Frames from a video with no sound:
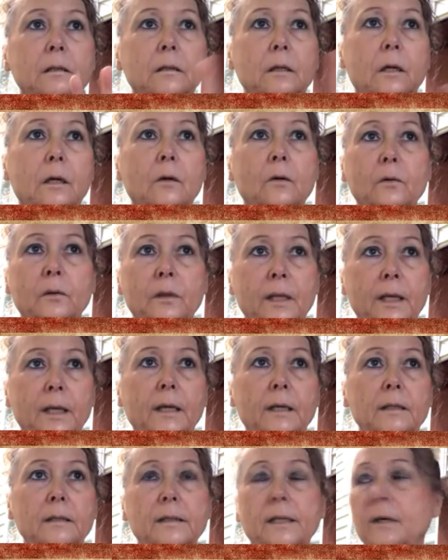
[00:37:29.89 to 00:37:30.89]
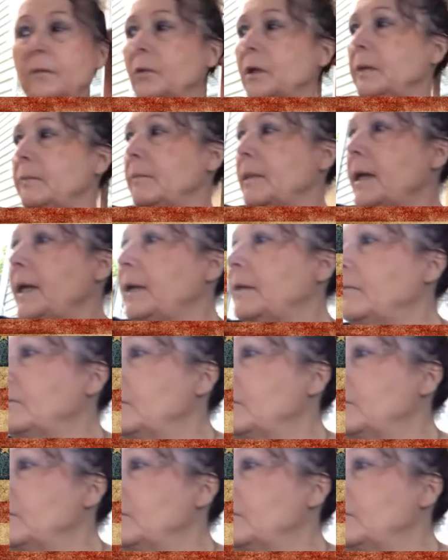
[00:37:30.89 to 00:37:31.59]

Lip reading: dough things that we made